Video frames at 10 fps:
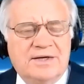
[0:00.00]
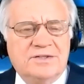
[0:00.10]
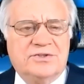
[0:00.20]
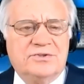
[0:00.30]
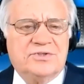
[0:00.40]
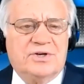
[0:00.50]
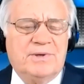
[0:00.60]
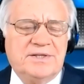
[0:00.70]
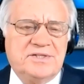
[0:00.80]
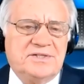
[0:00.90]
So, Tom,
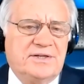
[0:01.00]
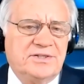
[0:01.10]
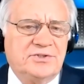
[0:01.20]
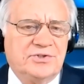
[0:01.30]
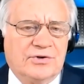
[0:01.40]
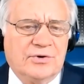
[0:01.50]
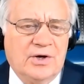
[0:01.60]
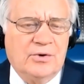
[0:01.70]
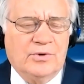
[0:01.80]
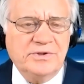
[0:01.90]
let's start a talk.
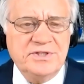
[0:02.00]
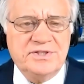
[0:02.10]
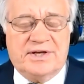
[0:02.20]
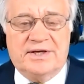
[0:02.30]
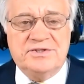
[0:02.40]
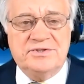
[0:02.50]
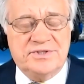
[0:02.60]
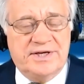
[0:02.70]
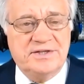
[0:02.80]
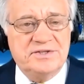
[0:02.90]
What is, as you
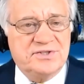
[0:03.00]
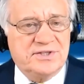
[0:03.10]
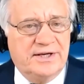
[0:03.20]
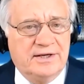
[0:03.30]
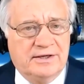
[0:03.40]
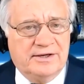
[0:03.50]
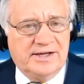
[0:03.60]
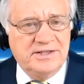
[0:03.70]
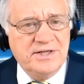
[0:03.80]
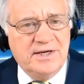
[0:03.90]
say,
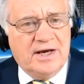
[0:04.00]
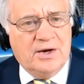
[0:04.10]
ScalarLight,